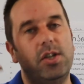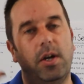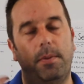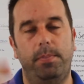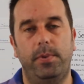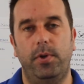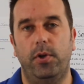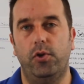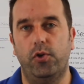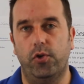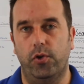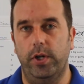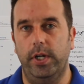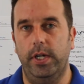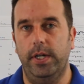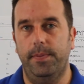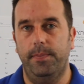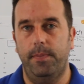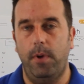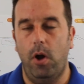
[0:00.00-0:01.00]
up the tree,
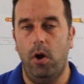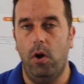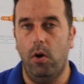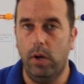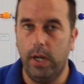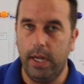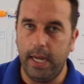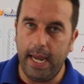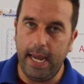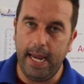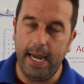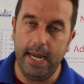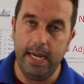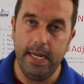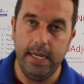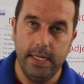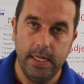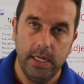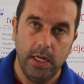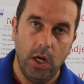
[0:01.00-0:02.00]
okay?